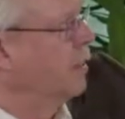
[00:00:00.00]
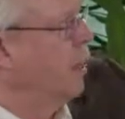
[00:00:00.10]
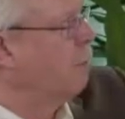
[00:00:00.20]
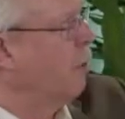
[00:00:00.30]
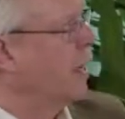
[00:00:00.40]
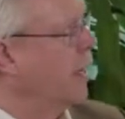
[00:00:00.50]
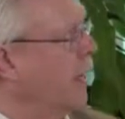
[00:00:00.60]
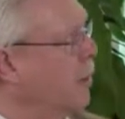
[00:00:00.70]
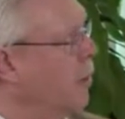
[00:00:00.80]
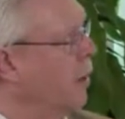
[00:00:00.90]
the top
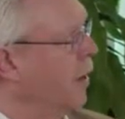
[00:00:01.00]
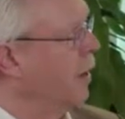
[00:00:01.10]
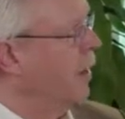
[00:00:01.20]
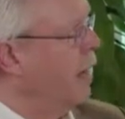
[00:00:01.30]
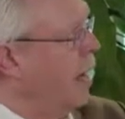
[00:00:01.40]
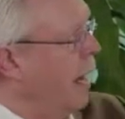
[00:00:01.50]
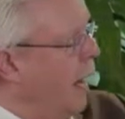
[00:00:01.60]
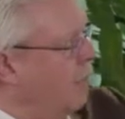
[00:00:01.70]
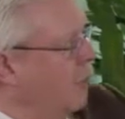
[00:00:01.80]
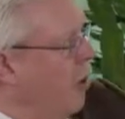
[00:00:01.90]
right-hand corner,
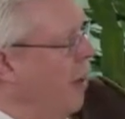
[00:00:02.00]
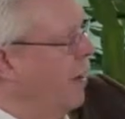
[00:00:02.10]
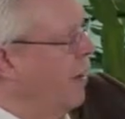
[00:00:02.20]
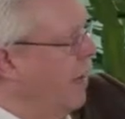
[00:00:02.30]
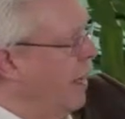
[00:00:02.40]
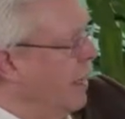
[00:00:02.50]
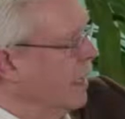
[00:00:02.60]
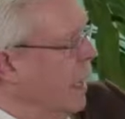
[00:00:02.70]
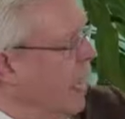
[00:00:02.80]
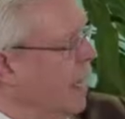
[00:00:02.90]
I've drawn a
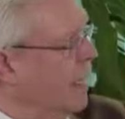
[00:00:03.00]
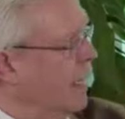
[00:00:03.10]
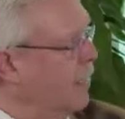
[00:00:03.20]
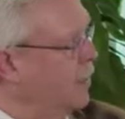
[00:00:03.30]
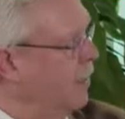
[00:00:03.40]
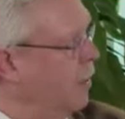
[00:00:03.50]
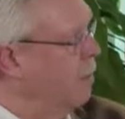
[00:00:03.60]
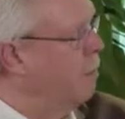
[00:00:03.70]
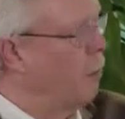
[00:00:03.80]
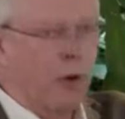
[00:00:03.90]
line into the
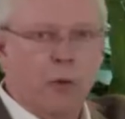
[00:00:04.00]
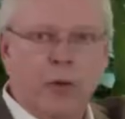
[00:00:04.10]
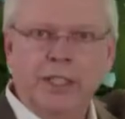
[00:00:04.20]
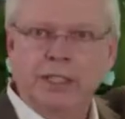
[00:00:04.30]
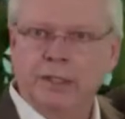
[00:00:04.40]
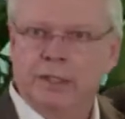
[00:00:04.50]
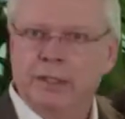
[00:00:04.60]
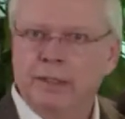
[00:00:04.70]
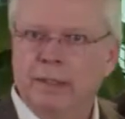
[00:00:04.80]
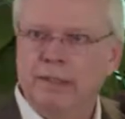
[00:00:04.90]
more recent
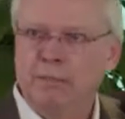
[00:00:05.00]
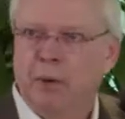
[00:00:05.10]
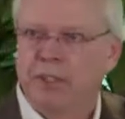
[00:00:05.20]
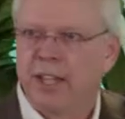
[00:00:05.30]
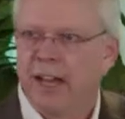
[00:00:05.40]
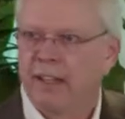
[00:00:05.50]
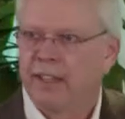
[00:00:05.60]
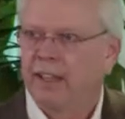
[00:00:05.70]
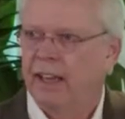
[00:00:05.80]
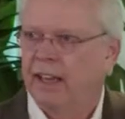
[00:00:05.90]

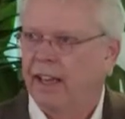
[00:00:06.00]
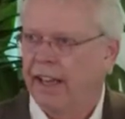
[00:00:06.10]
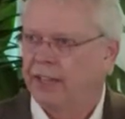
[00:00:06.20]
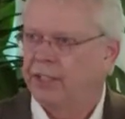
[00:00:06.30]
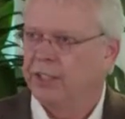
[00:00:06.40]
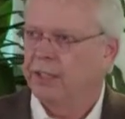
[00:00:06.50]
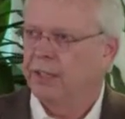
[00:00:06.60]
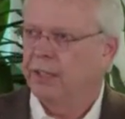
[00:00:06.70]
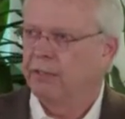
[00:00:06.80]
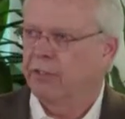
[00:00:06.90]
mortality ages
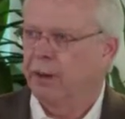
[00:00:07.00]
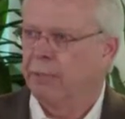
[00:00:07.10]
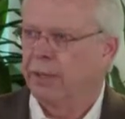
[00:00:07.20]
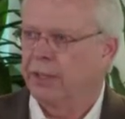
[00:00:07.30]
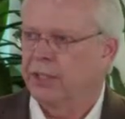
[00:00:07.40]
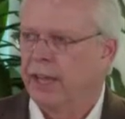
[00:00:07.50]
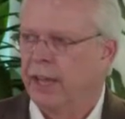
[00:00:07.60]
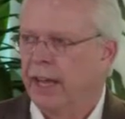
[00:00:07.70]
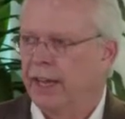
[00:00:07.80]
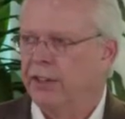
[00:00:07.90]
of companies,
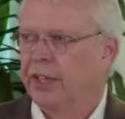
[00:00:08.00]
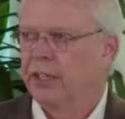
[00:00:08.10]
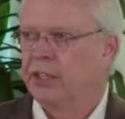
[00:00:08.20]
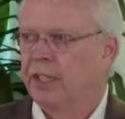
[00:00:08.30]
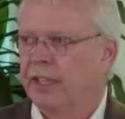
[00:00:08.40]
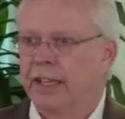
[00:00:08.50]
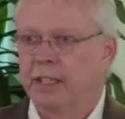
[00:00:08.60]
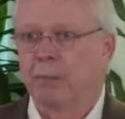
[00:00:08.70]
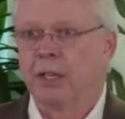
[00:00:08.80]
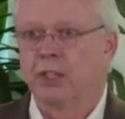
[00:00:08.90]
and you can see that
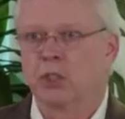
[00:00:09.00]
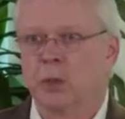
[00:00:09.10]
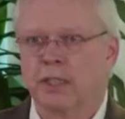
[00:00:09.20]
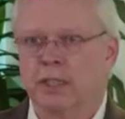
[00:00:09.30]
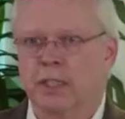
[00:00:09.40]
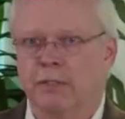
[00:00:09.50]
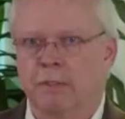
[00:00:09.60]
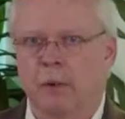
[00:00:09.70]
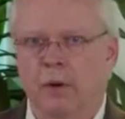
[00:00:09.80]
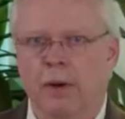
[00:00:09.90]
it's being squeezed even
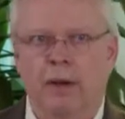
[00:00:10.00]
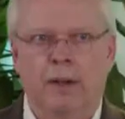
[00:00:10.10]
more.